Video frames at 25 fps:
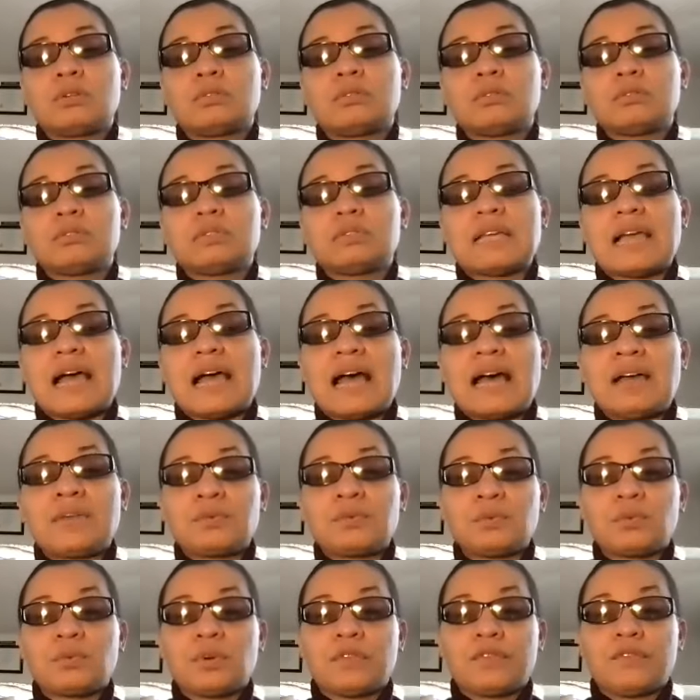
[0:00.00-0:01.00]
the
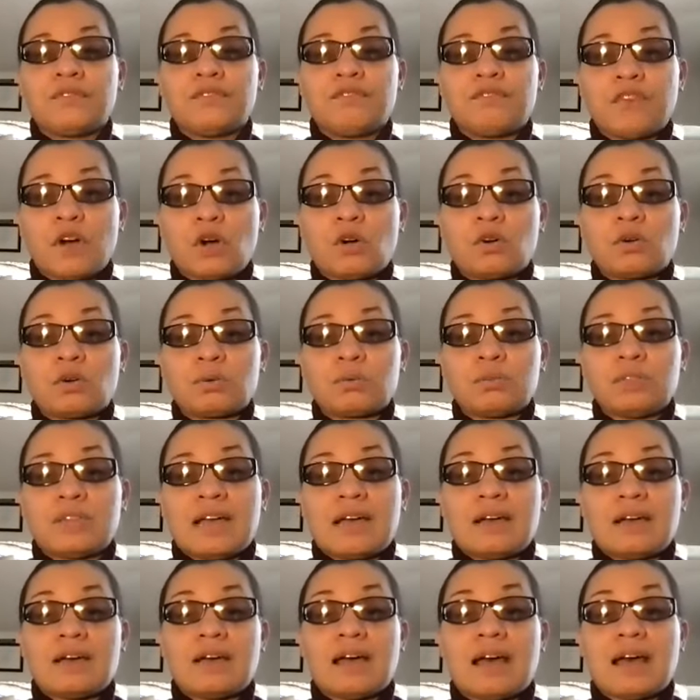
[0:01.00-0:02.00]
actual phone
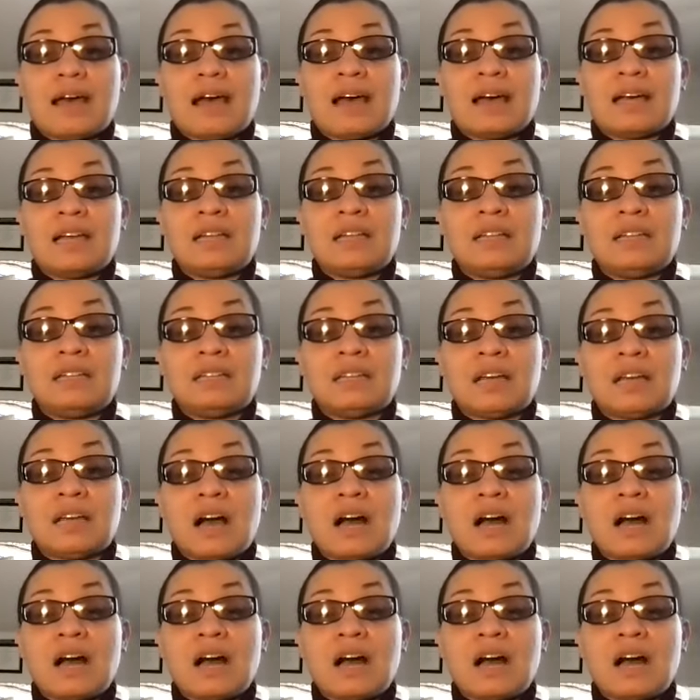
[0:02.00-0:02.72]
that I